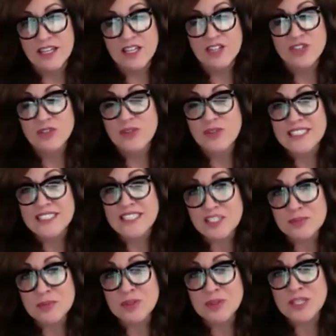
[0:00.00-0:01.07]
Do they
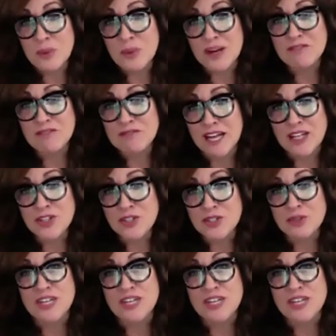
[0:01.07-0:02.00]
desperately want to follow you?